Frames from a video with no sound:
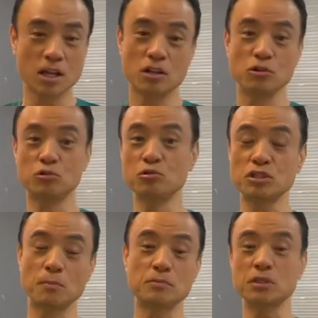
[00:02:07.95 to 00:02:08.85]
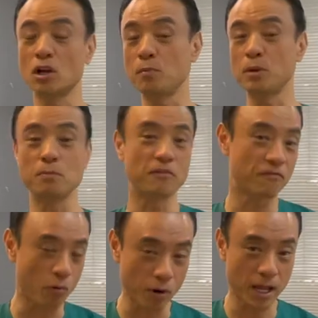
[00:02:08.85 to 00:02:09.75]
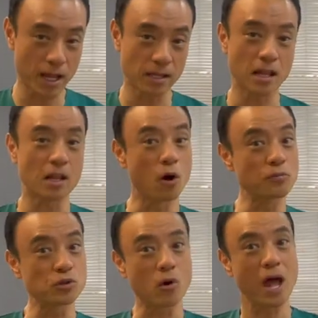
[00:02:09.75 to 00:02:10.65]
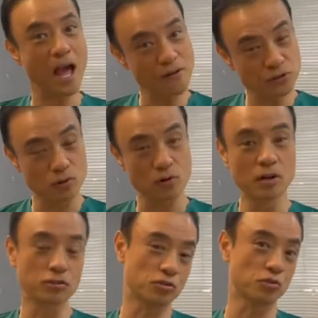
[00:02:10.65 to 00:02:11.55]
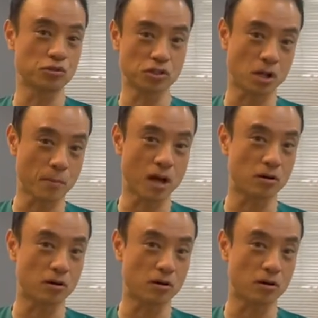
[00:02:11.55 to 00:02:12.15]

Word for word: you do some therapy beforehand and also after the sutures come out,